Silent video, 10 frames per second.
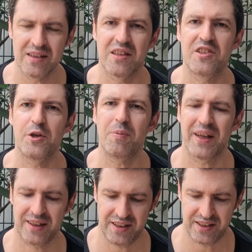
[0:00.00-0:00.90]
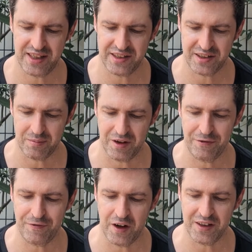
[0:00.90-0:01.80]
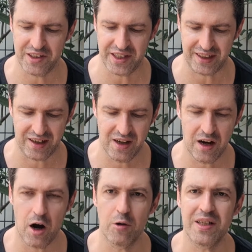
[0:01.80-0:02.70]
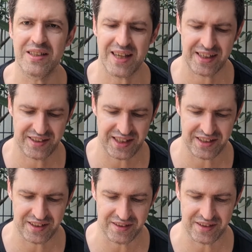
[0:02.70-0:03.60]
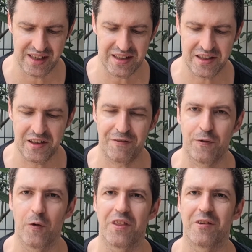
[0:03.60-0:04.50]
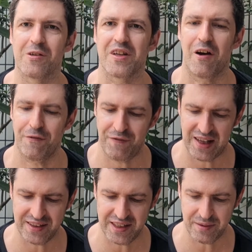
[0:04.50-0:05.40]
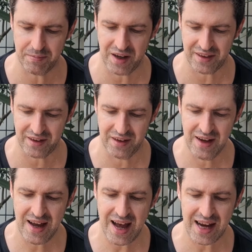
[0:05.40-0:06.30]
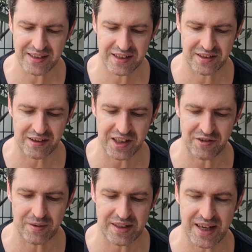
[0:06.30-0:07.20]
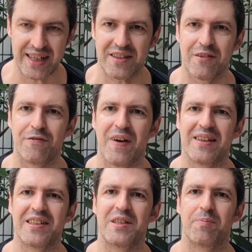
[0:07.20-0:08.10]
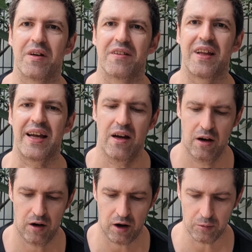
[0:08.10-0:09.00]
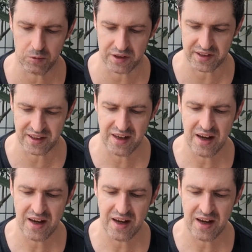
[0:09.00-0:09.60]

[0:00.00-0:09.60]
The duplicate system of furnishing owed its existence to the forethought of Fancy's mother, exercised from the date of Fancy's birthday onwards.